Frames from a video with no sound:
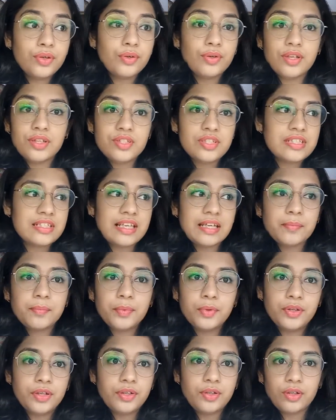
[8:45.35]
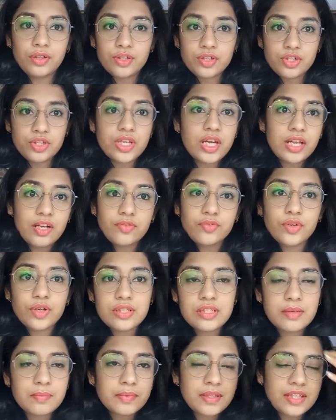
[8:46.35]
you can just like put it on a shelf or
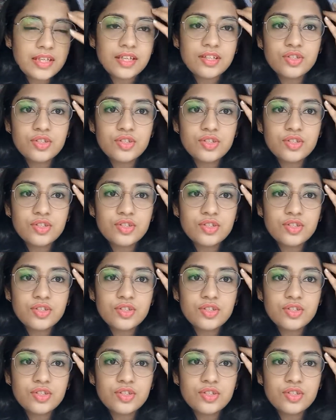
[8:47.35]
something,